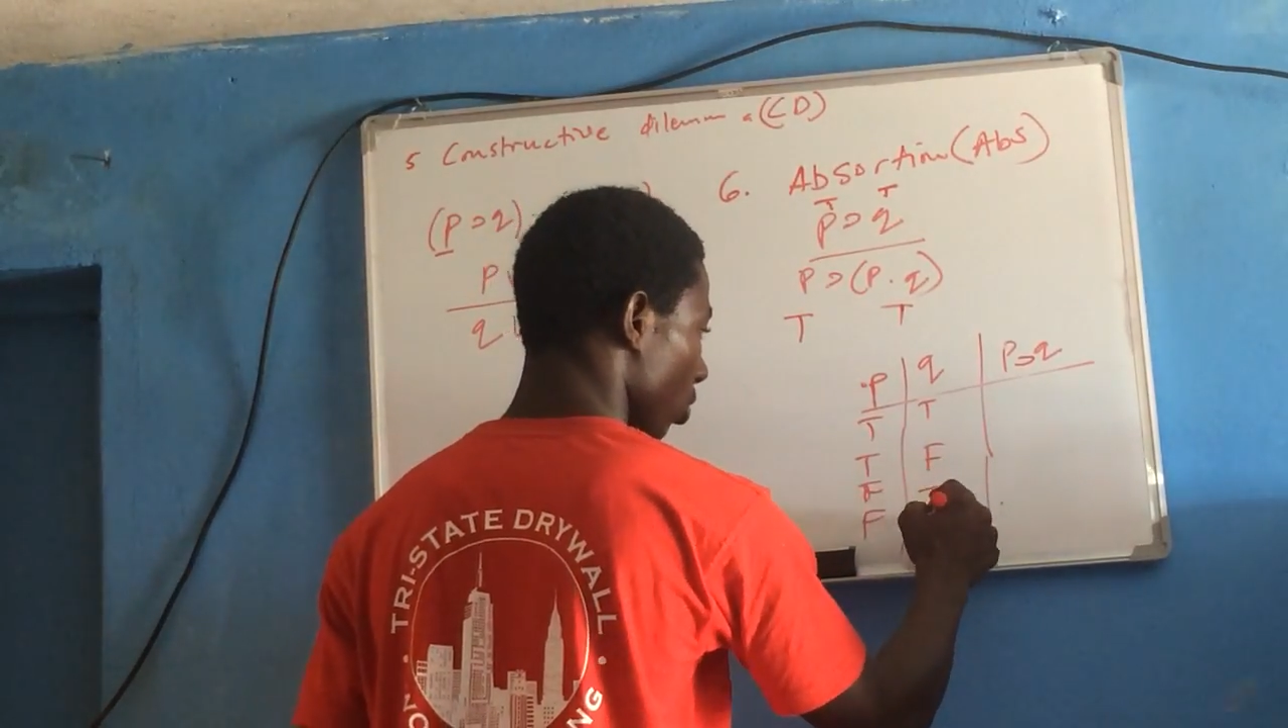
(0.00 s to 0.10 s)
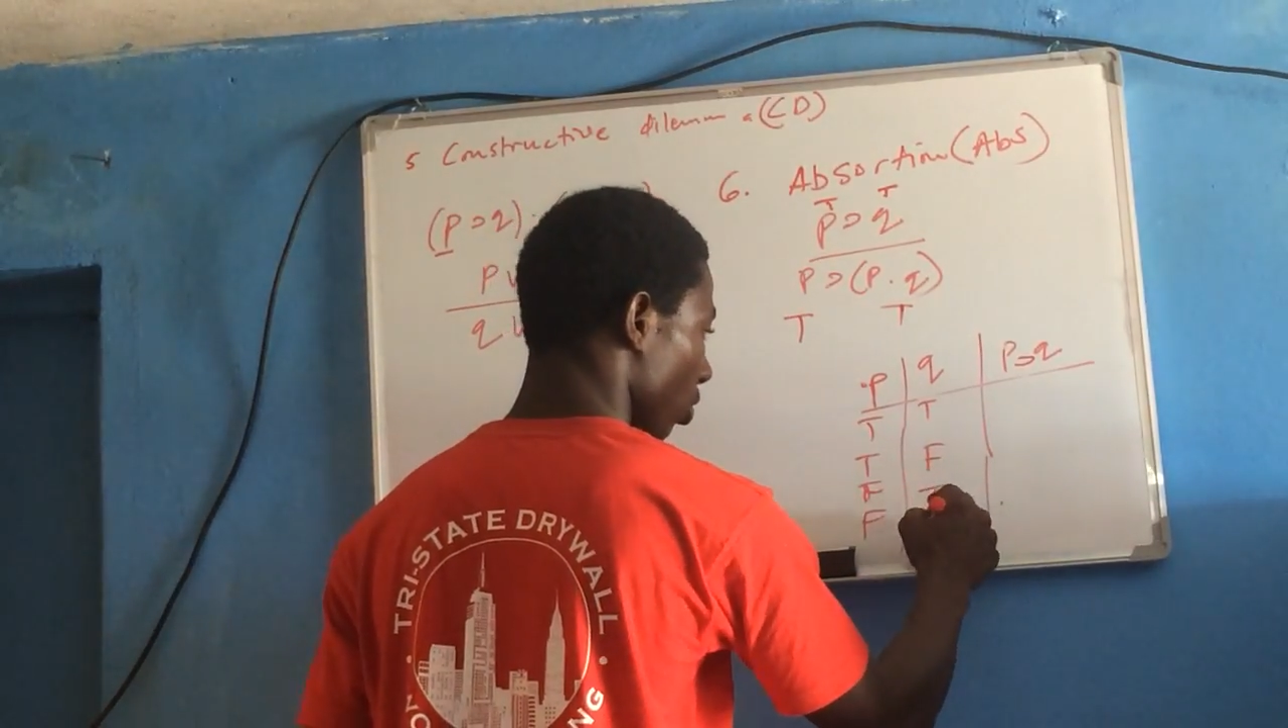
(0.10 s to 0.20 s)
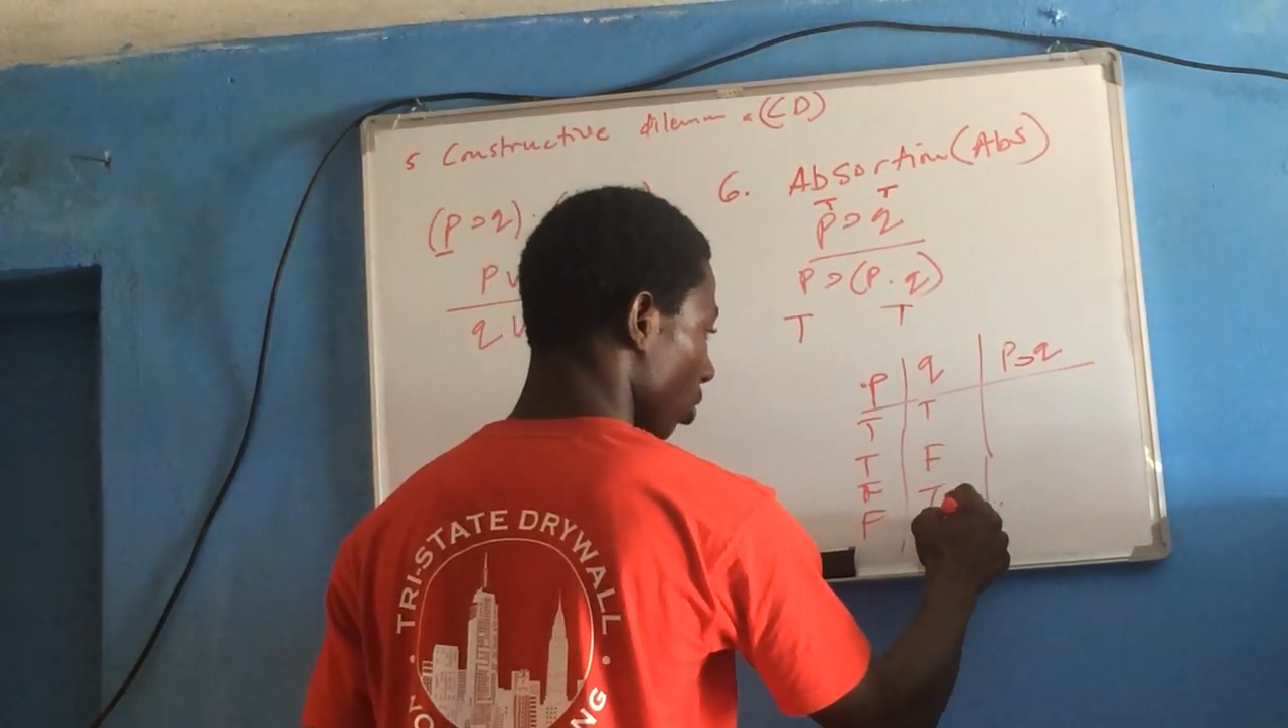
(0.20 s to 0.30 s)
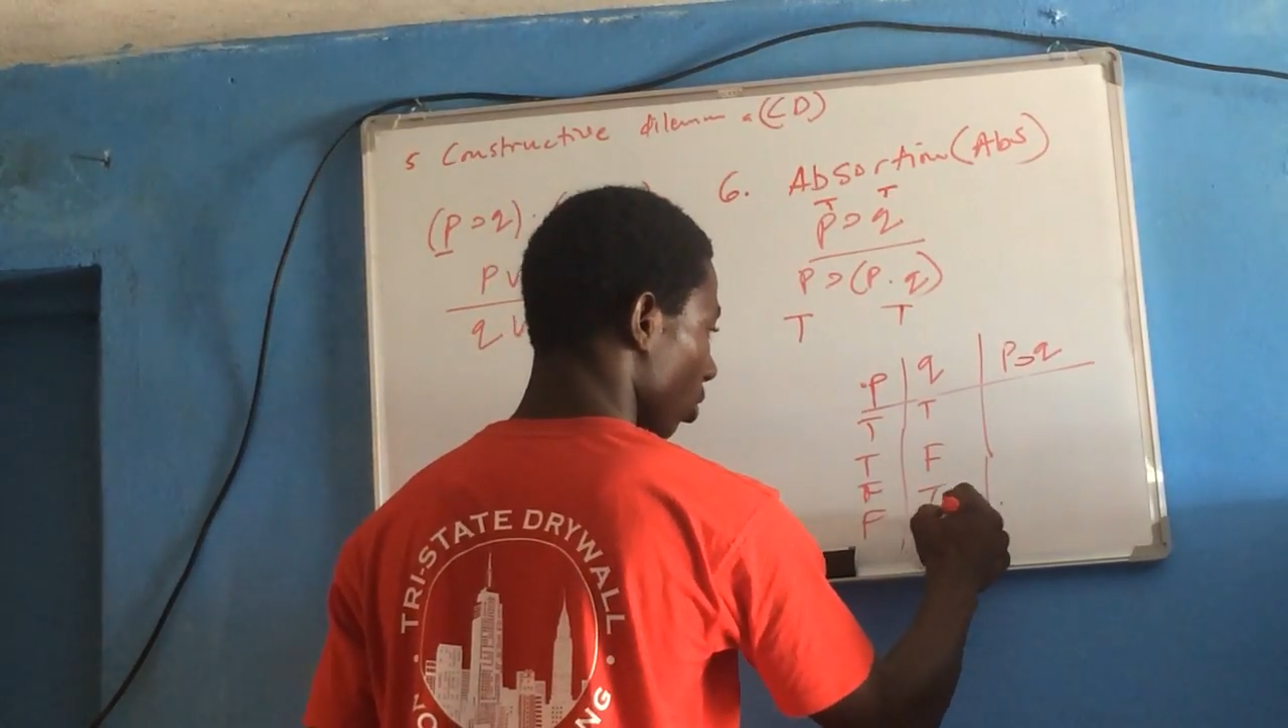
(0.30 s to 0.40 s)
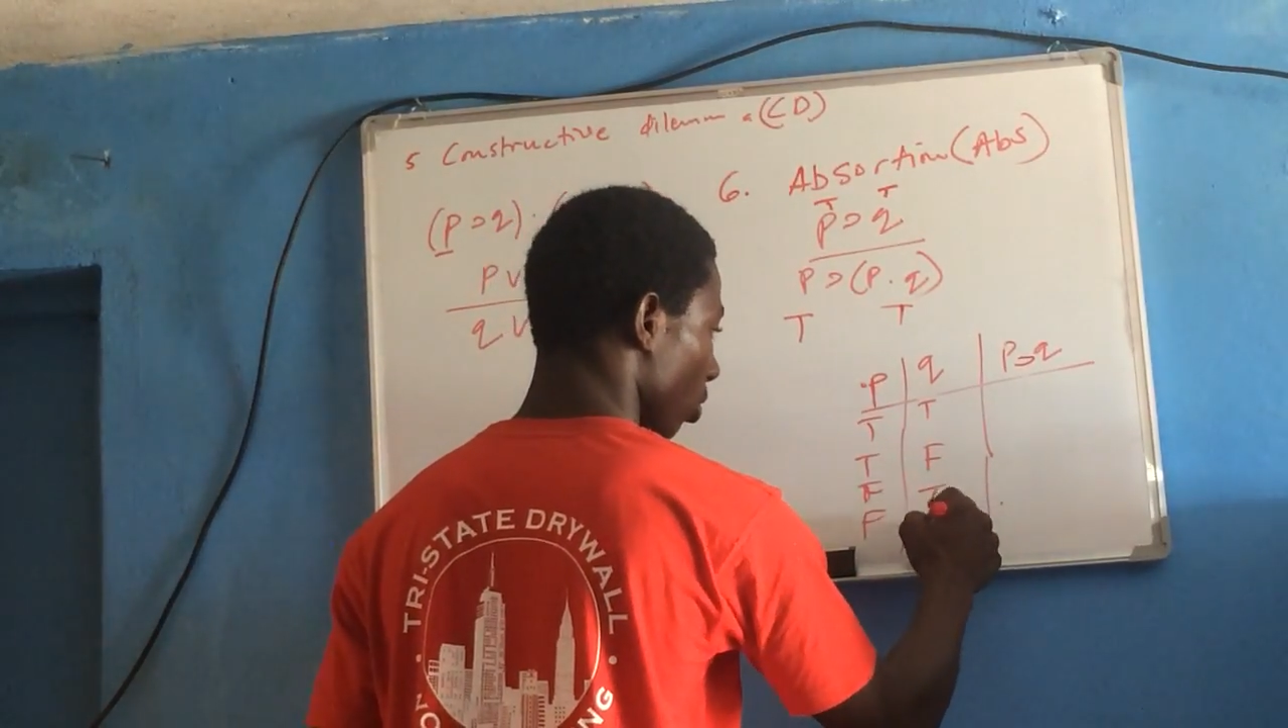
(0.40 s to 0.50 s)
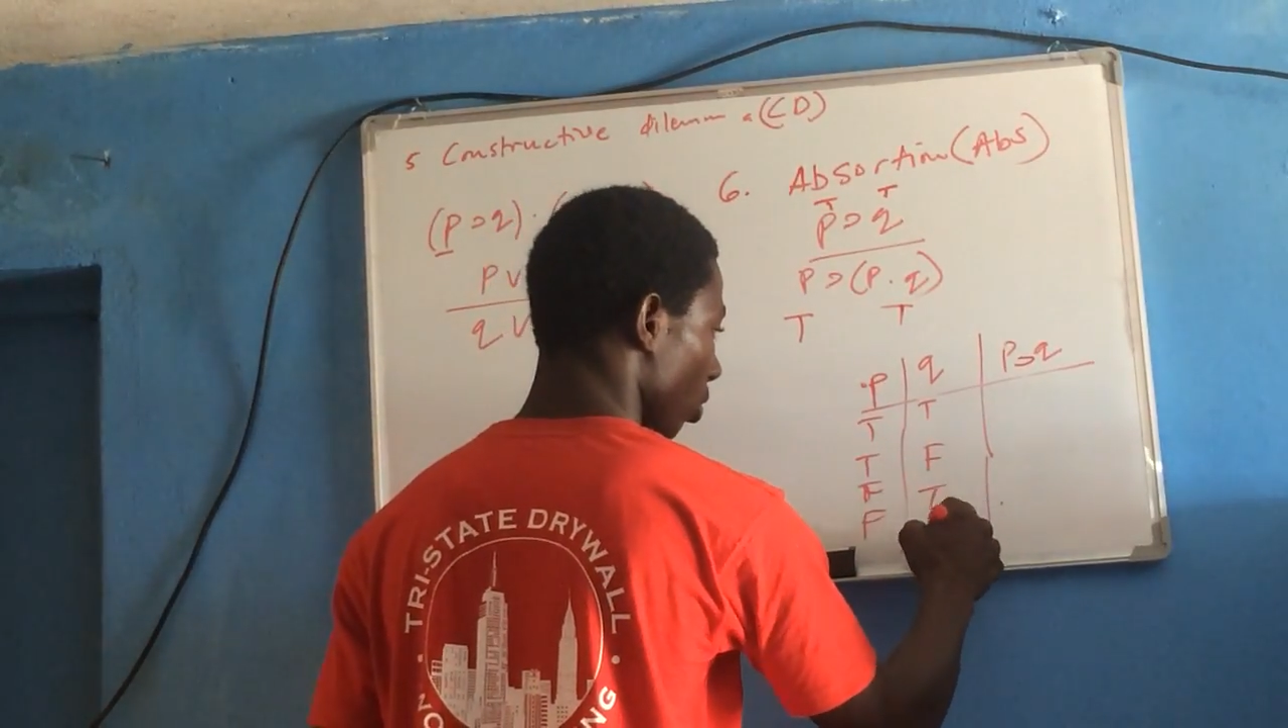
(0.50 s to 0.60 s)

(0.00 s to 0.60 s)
true,